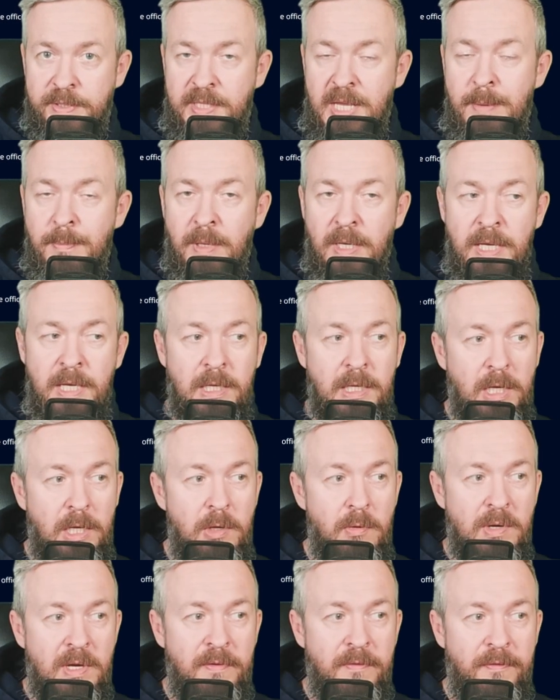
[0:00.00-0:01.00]
the same link,
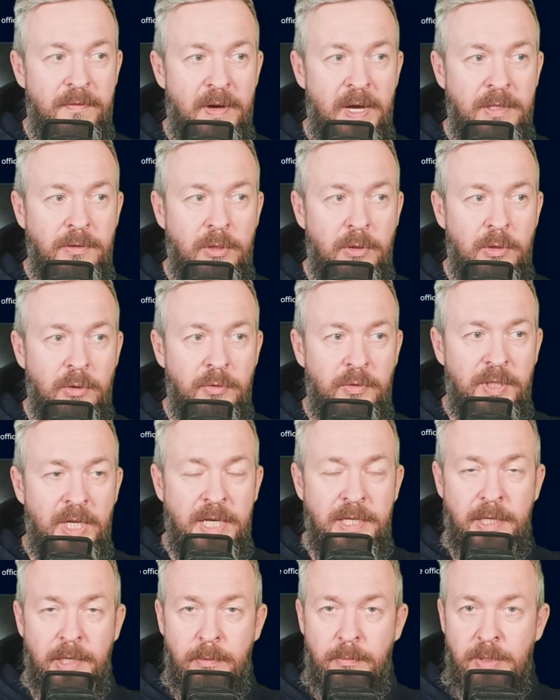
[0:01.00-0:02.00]
you can find the
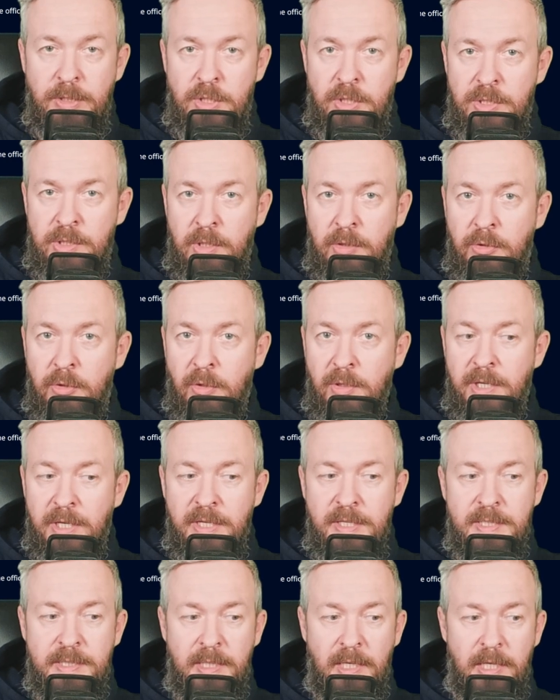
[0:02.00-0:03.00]
container, which is the Docker
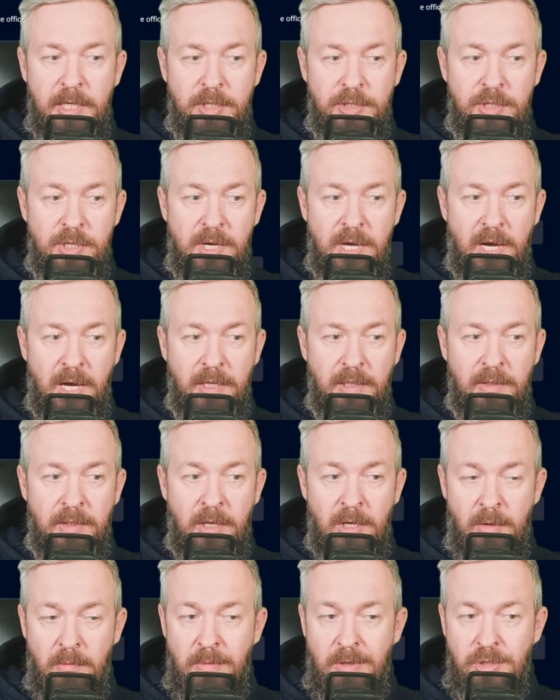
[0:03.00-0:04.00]
installation guide,
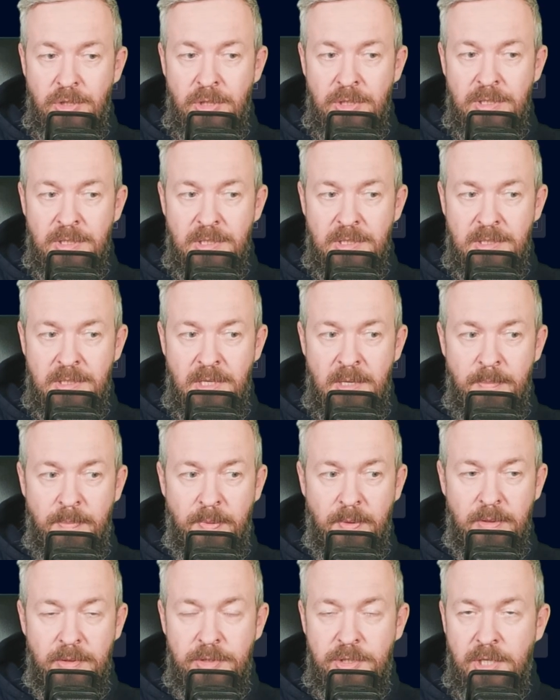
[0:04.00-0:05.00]
which is
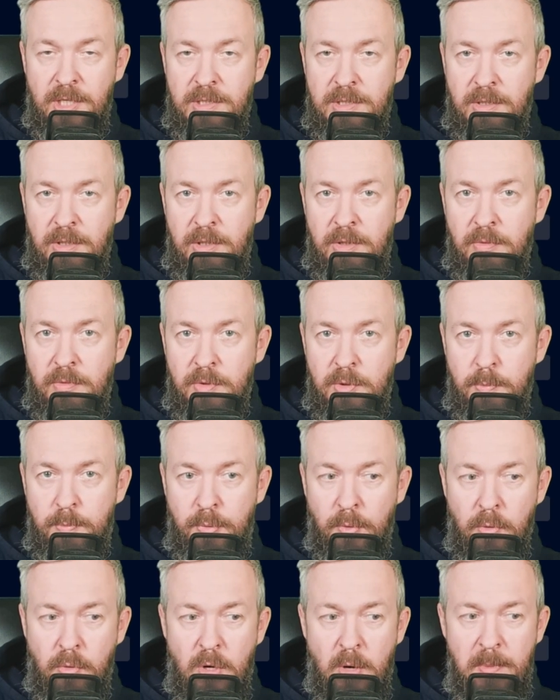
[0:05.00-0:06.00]
simple. Just use
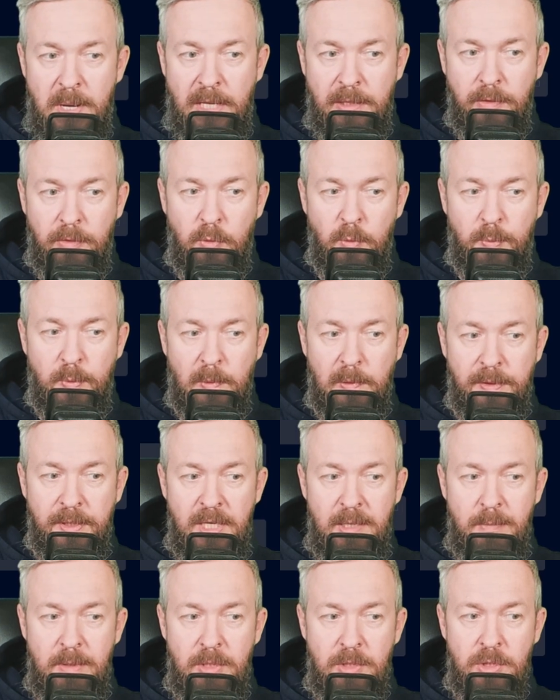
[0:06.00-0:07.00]
pull command to pull
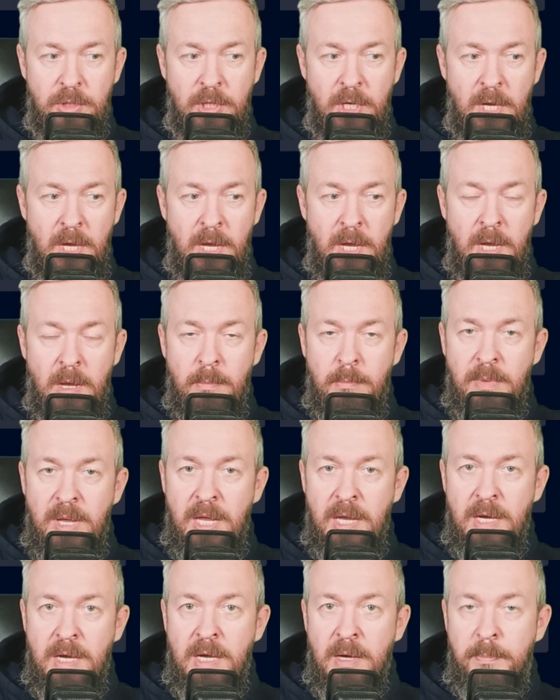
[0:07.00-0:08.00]
the image,
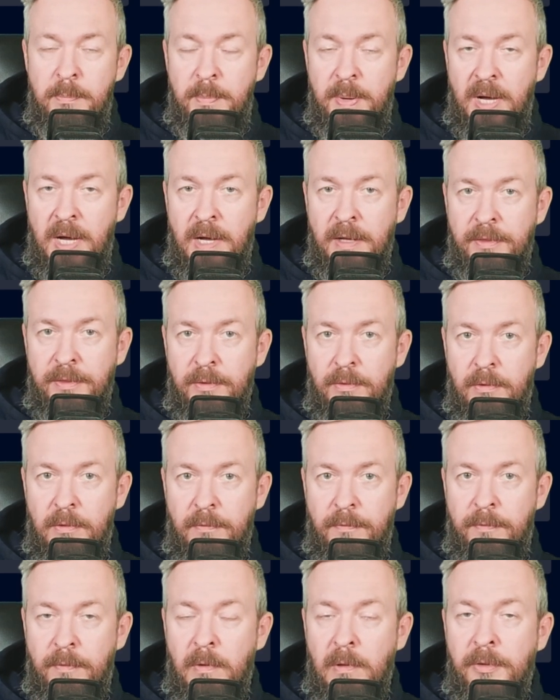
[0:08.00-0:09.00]
make a path
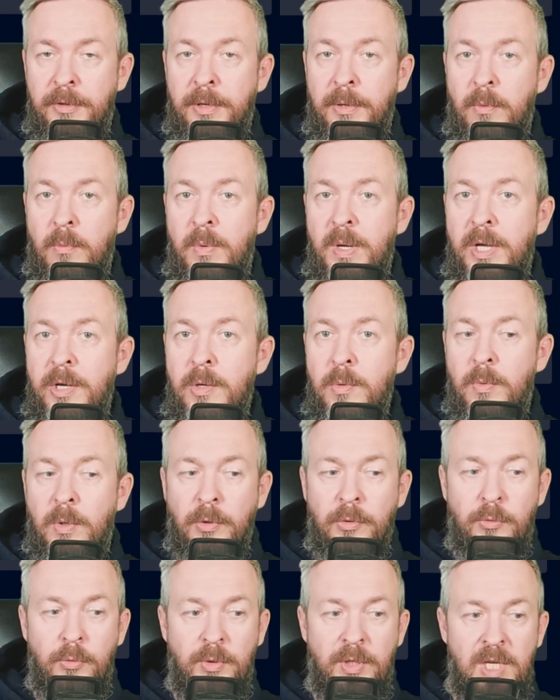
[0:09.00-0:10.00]
or folder where you
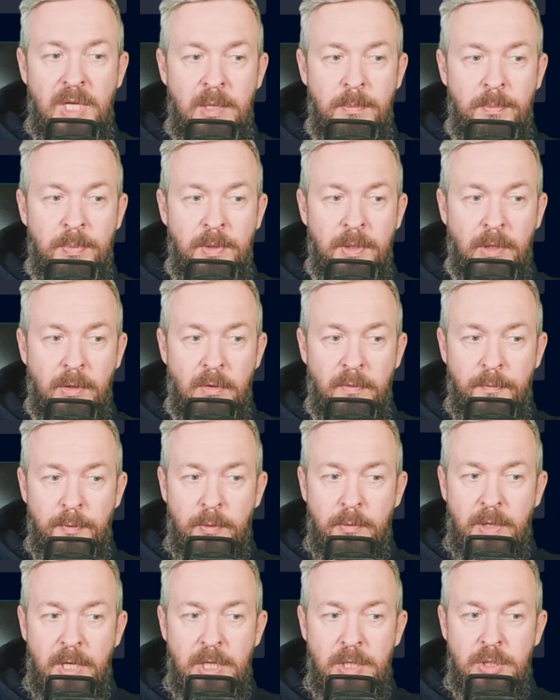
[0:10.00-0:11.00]
want to keep the
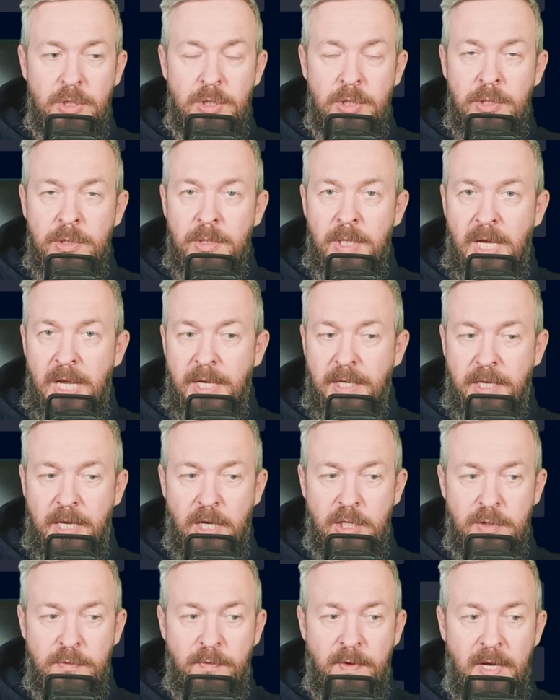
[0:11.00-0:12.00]
configuration and
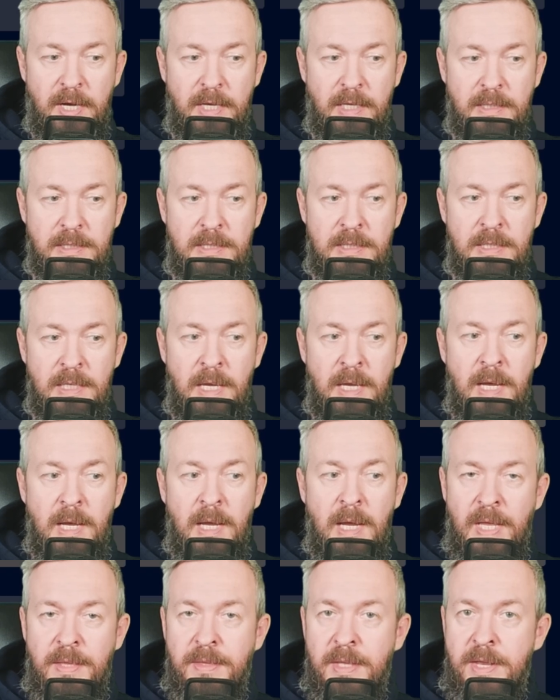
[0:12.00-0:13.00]
cache files,
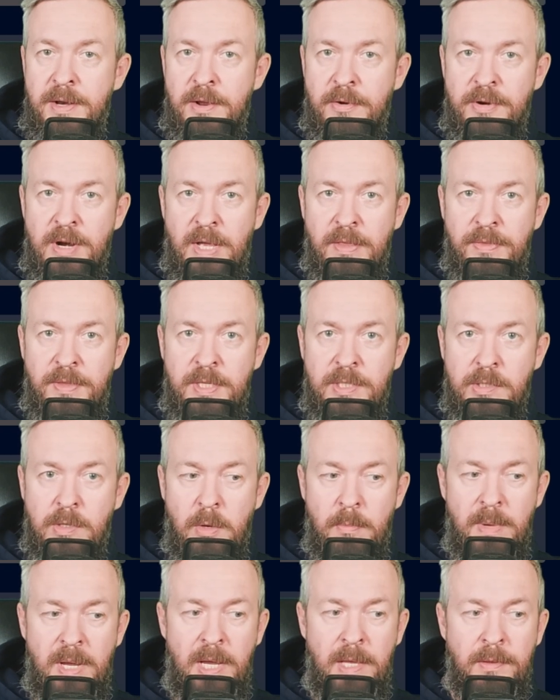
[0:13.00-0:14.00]
and then run this
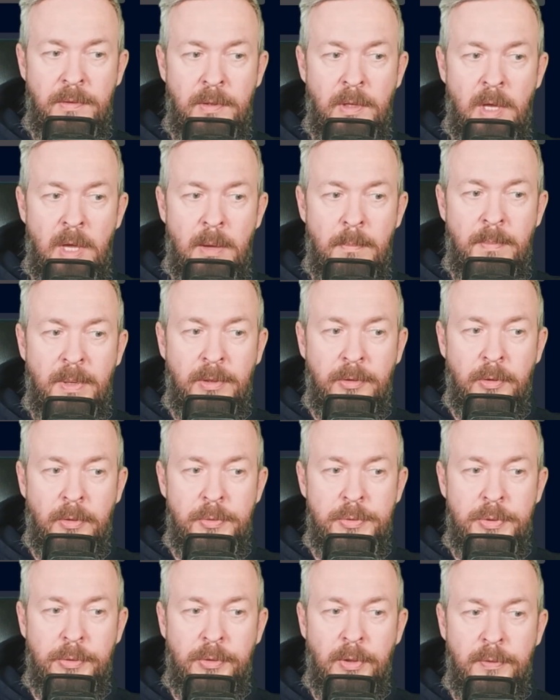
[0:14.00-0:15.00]
command, but
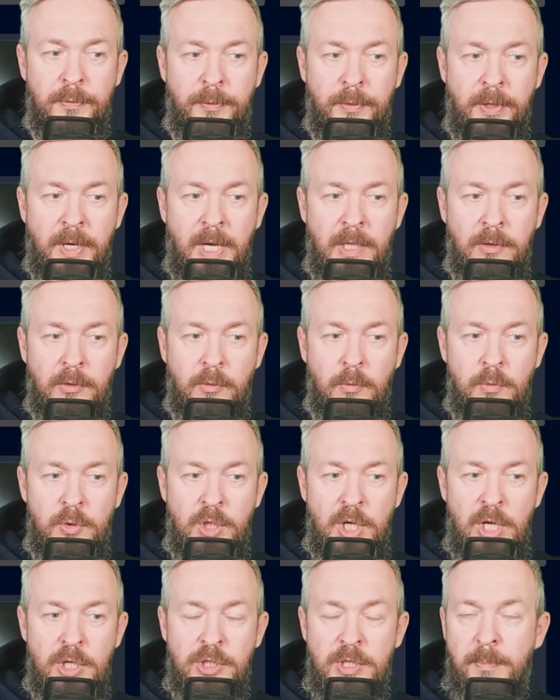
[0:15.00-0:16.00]
also don't forget to
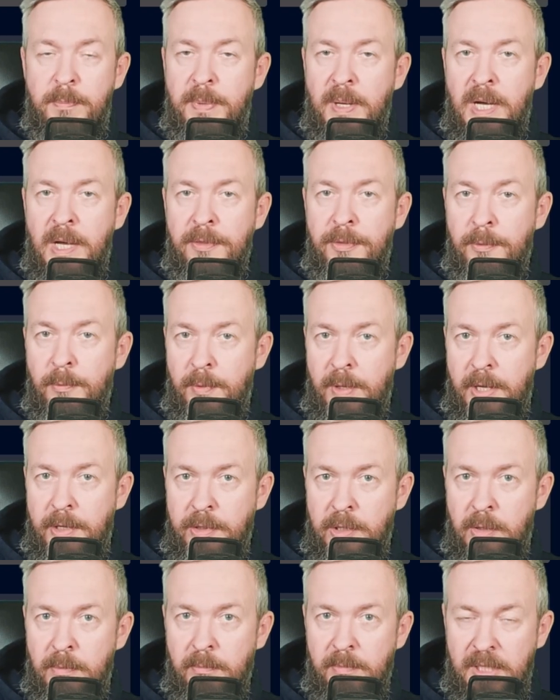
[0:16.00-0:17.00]
change the path where
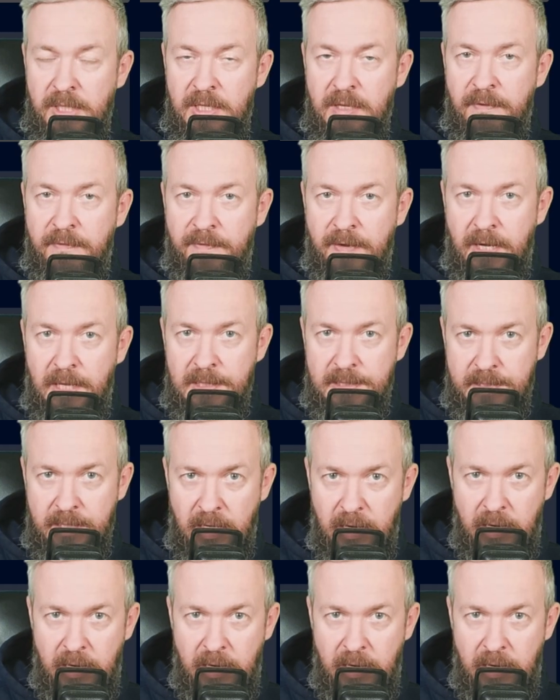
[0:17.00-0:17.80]
your media files